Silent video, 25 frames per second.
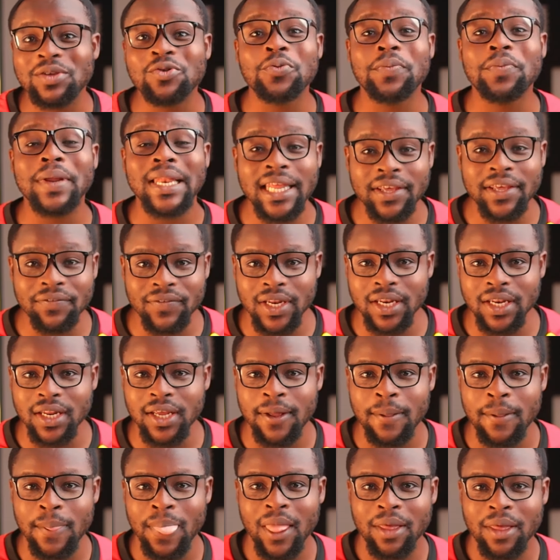He'll be
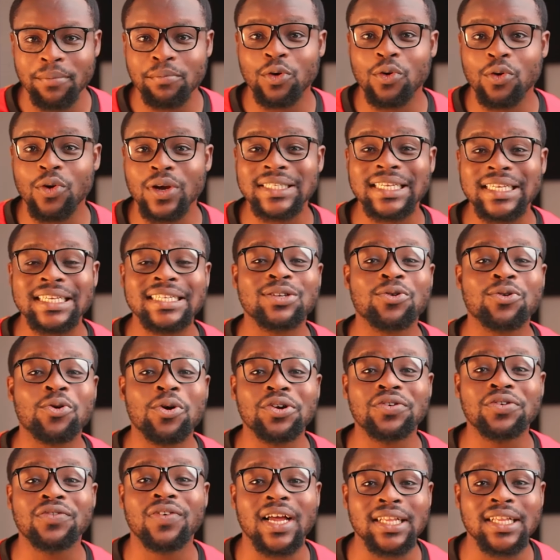leaving because his
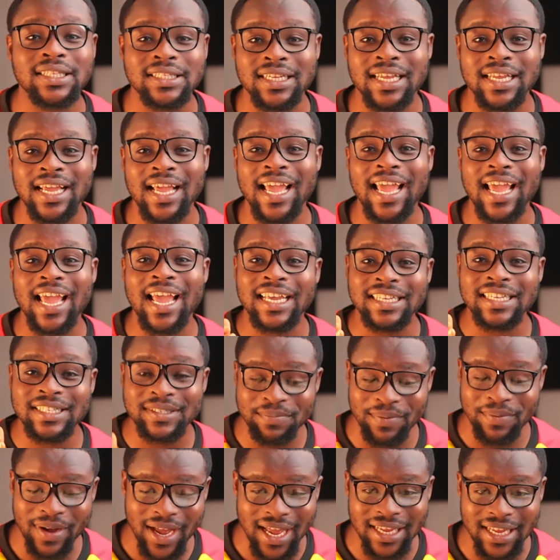contract
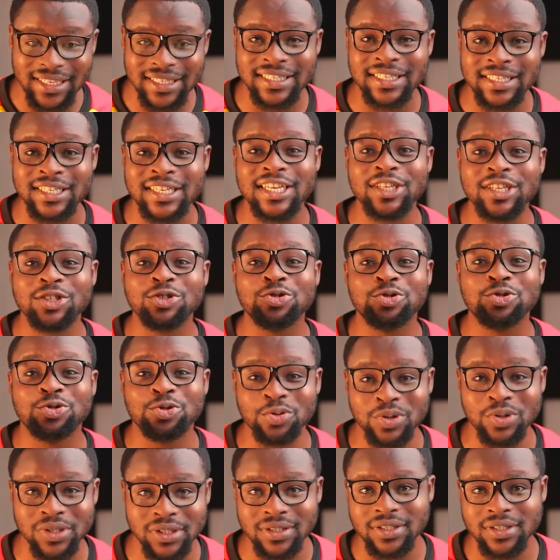expires in
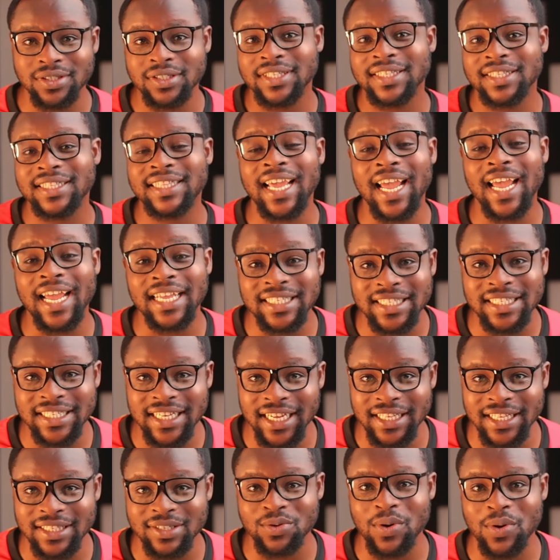June
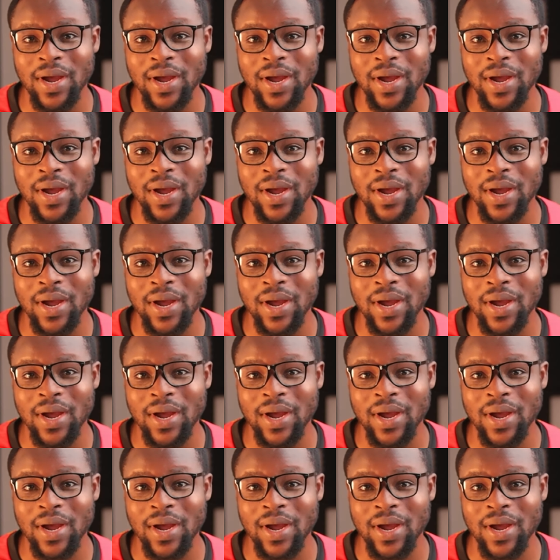30th.